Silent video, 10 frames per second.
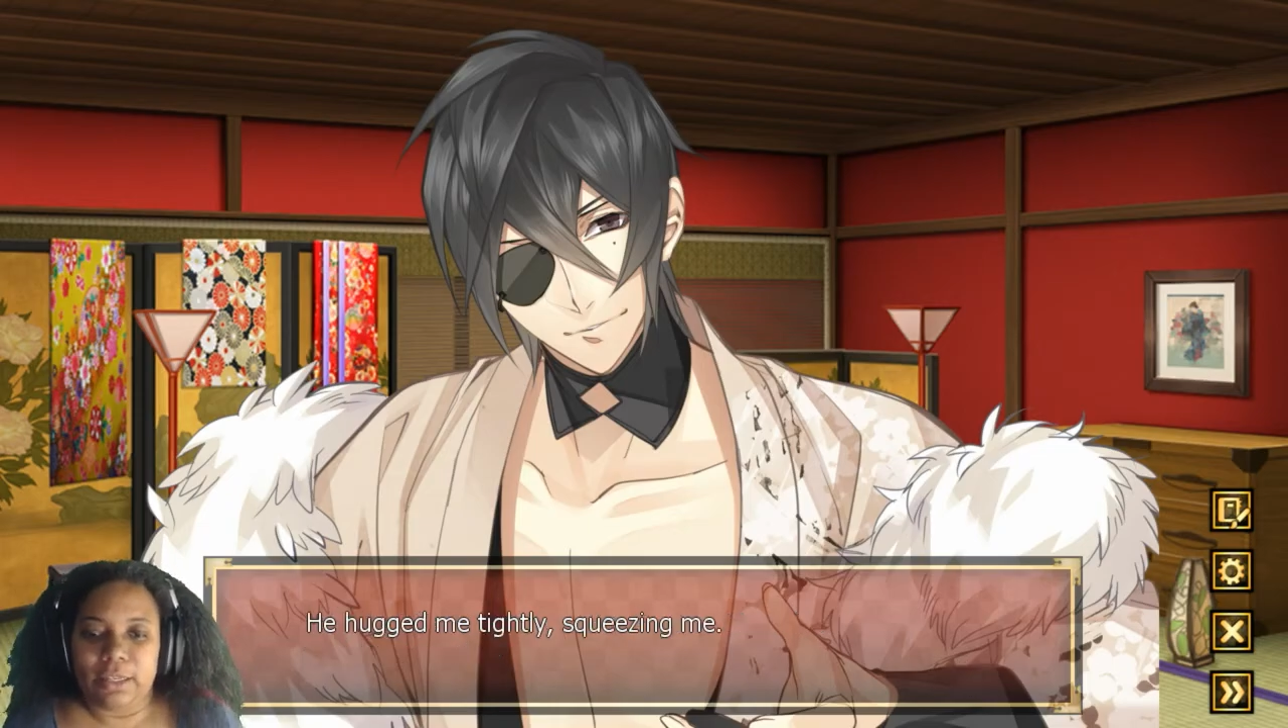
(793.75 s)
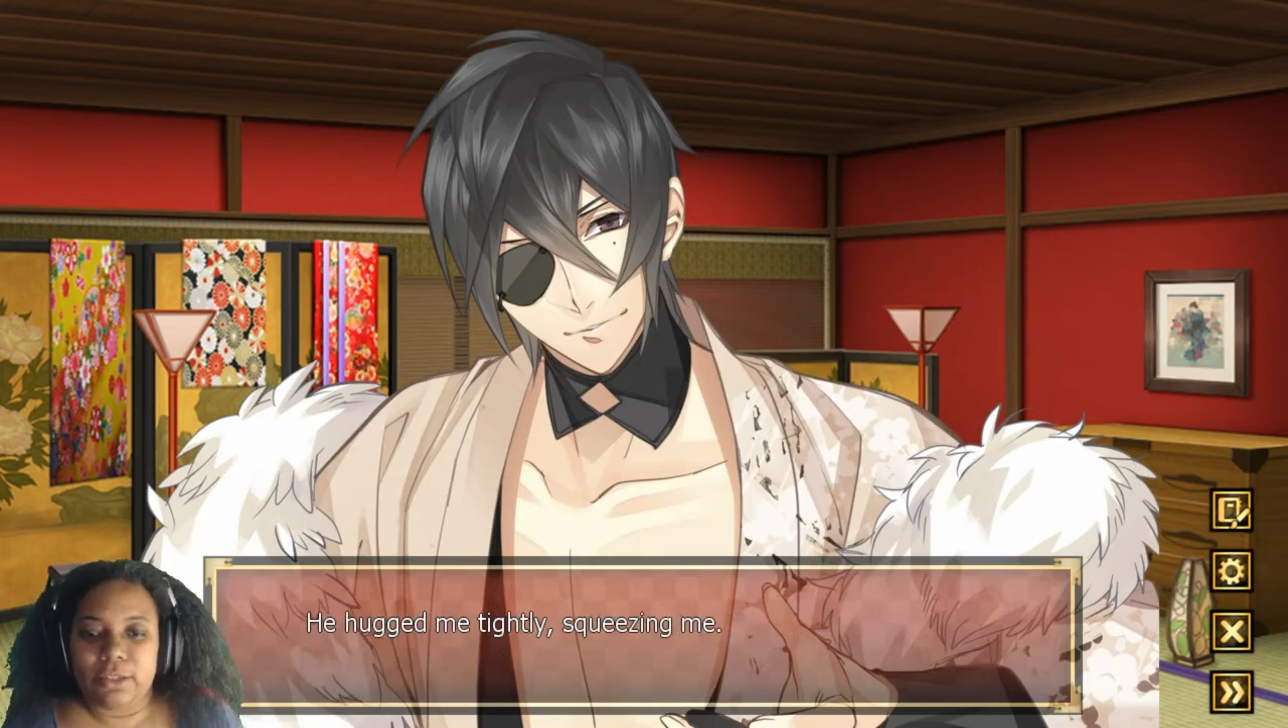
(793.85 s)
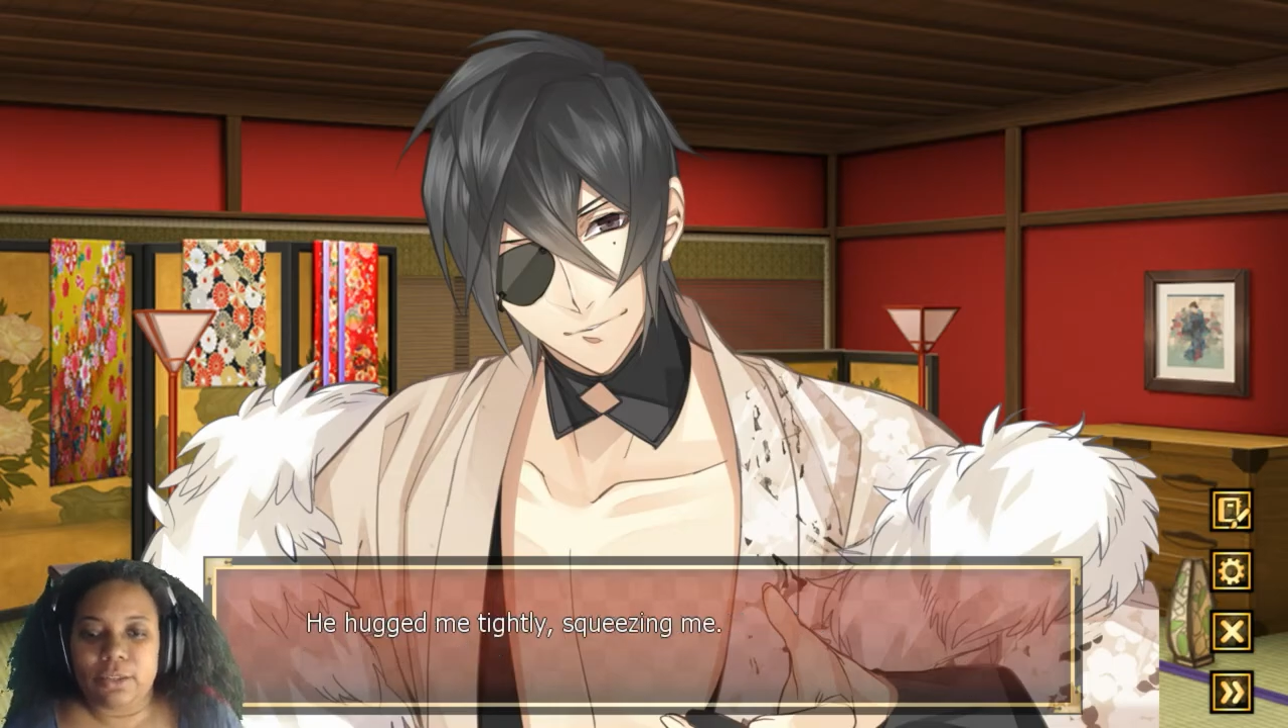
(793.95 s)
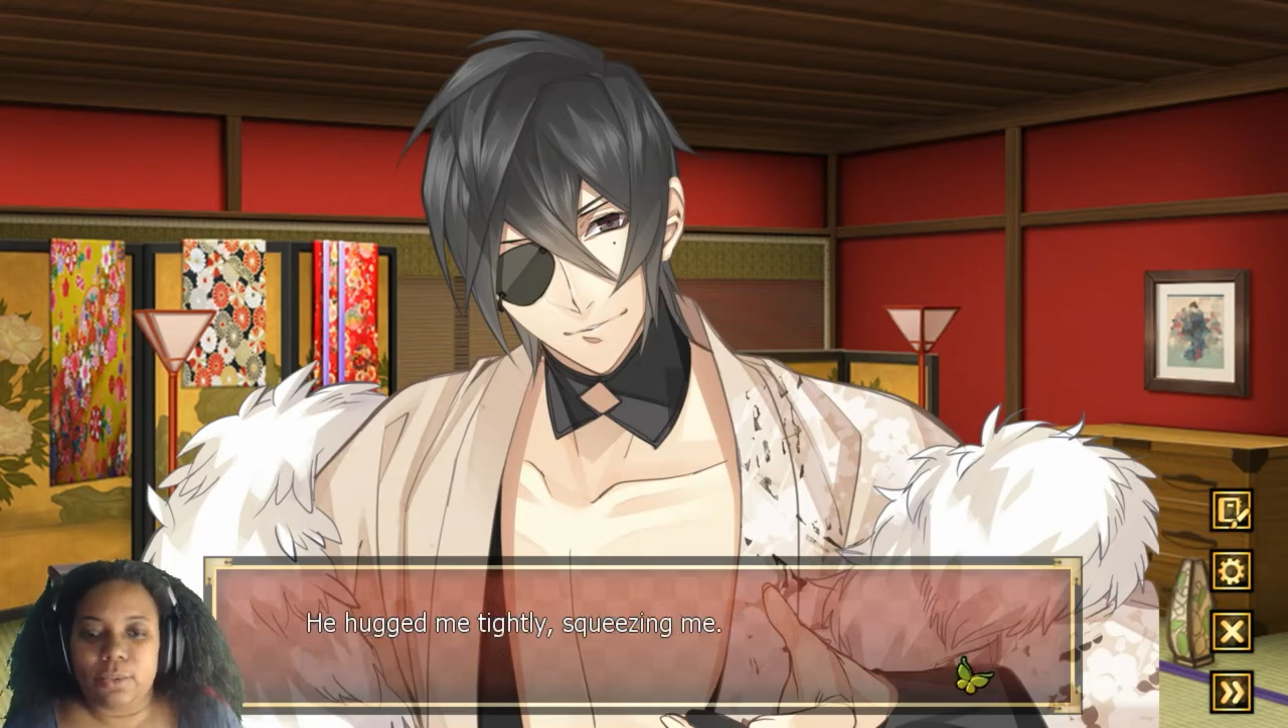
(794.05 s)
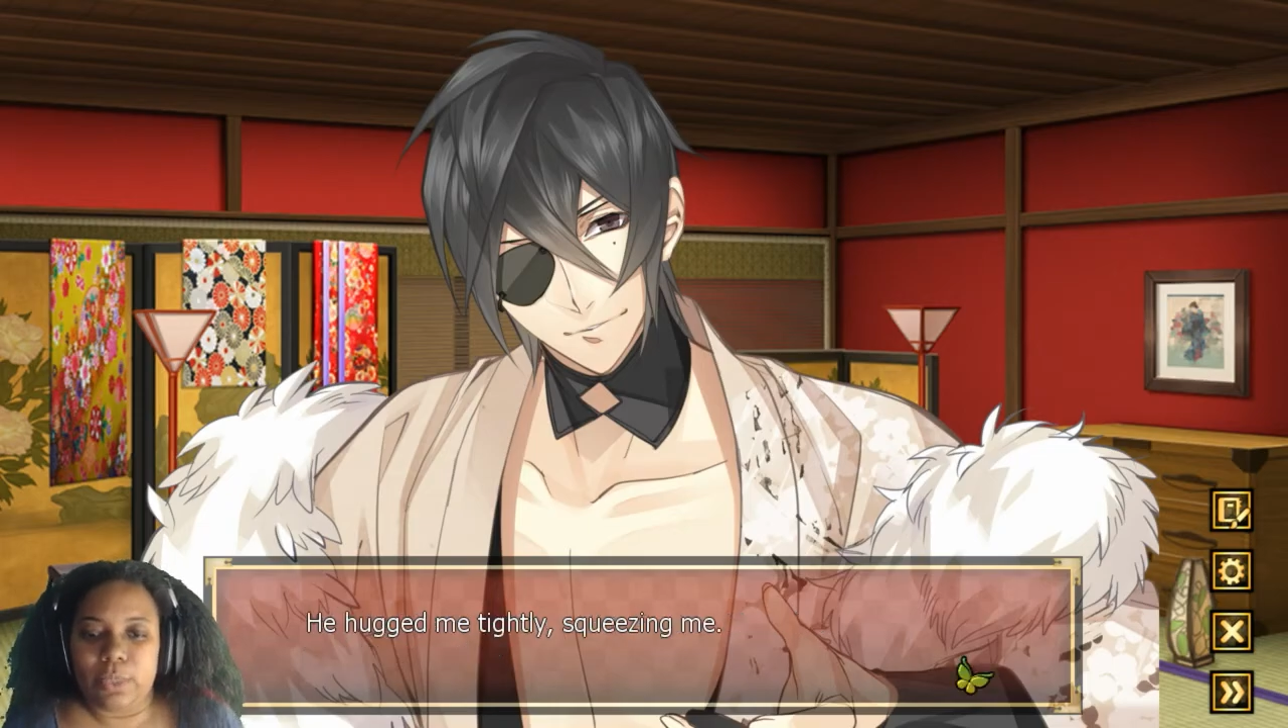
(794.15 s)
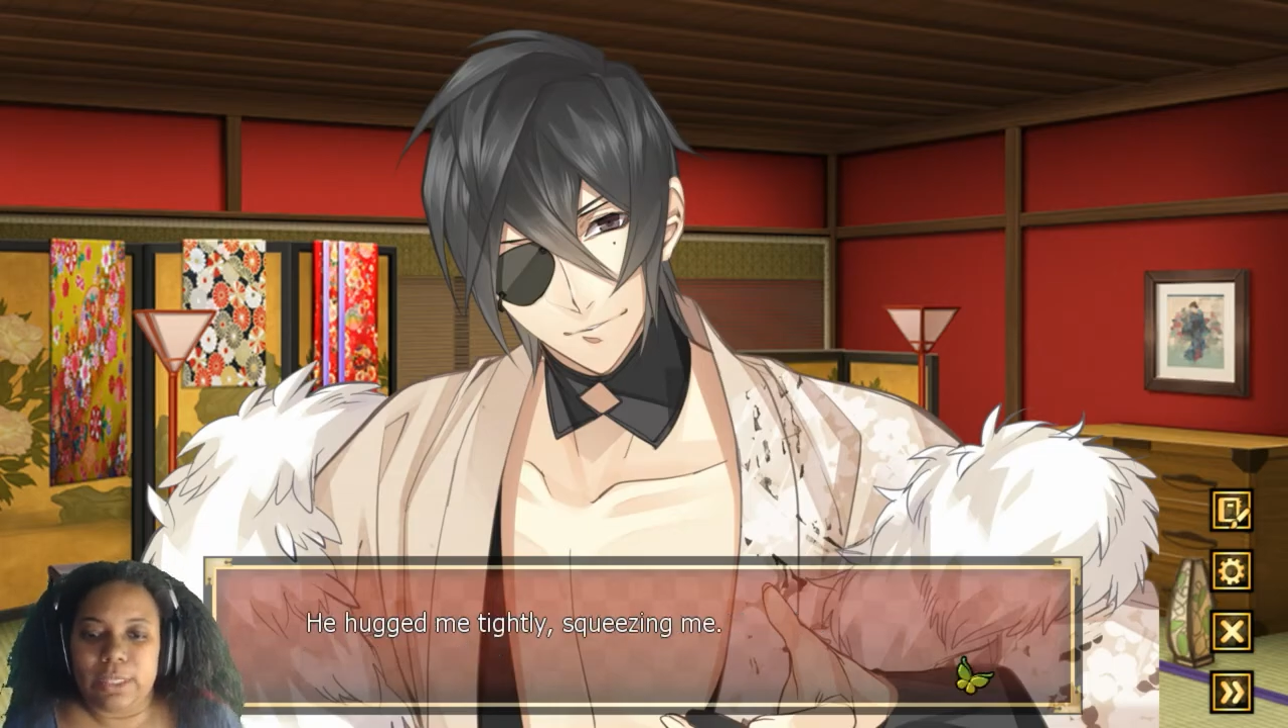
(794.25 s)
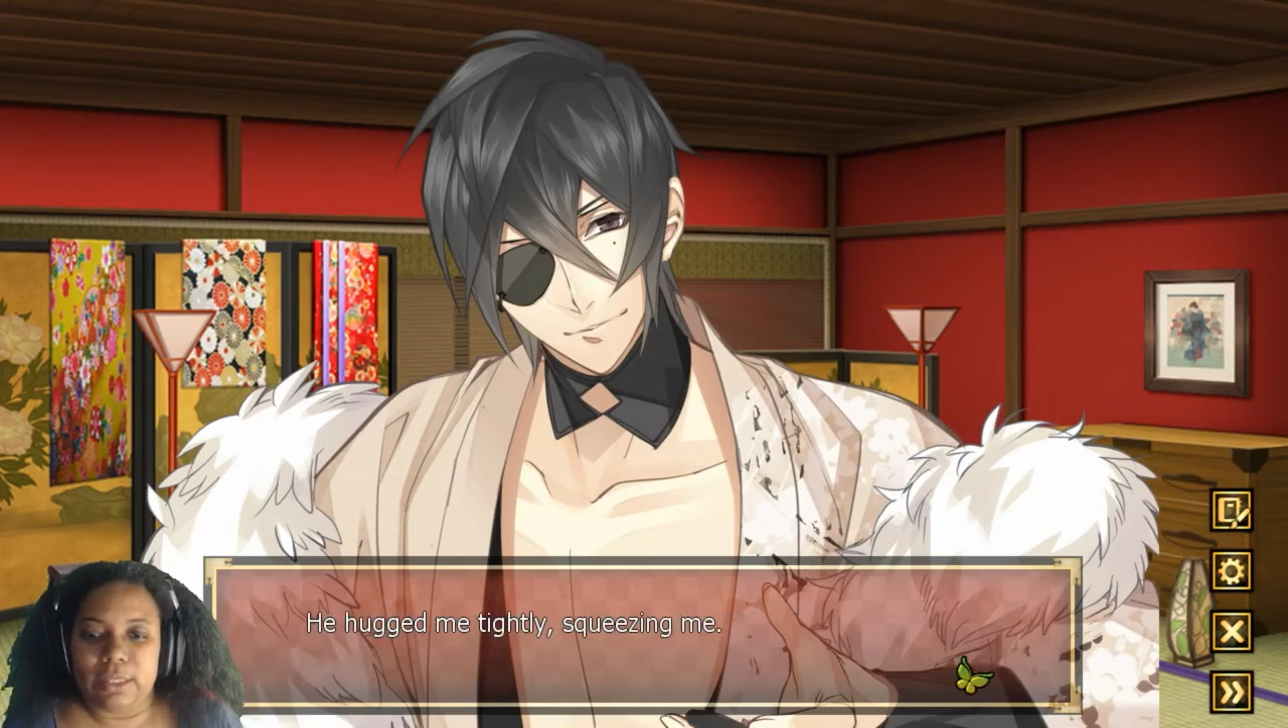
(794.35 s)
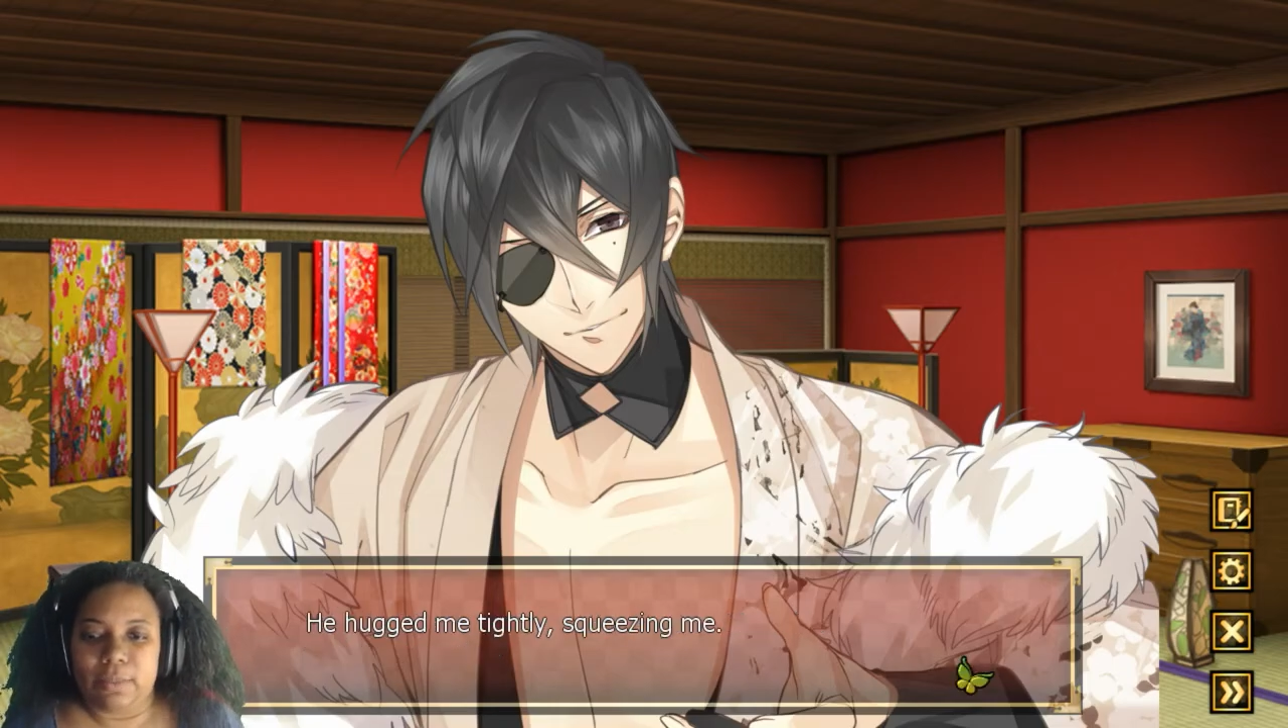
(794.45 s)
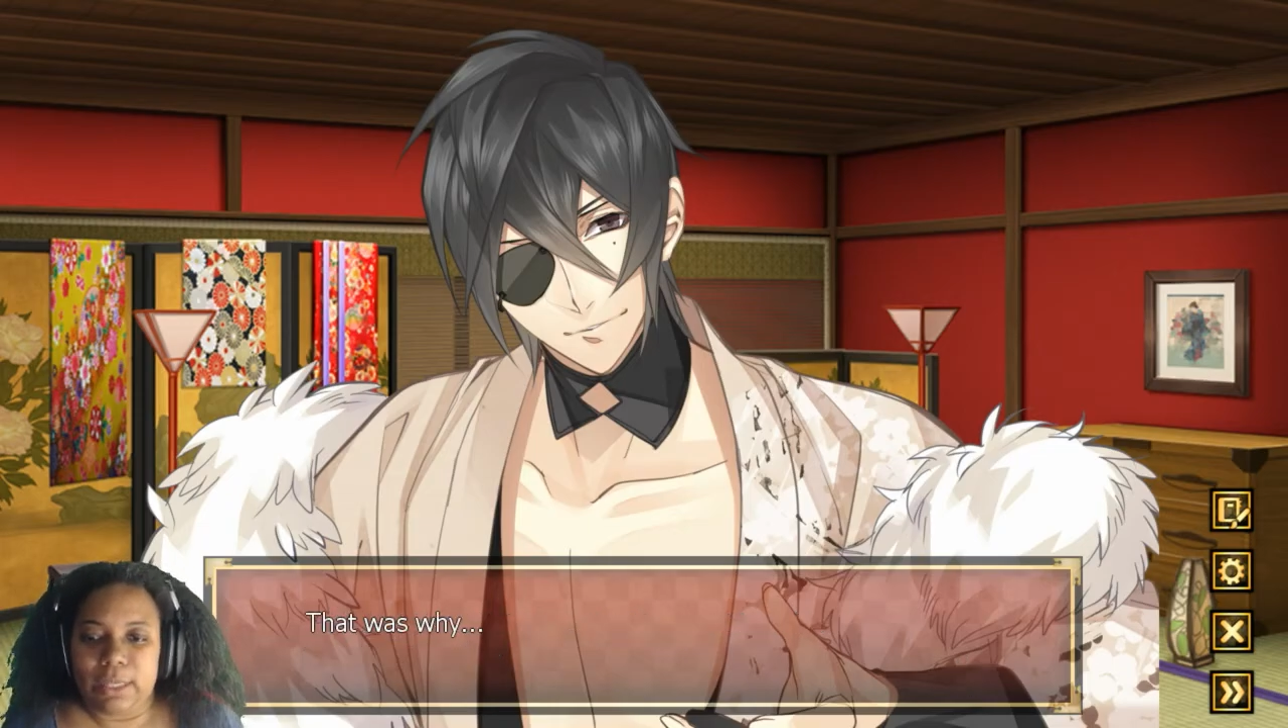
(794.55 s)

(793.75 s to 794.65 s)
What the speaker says: squeezing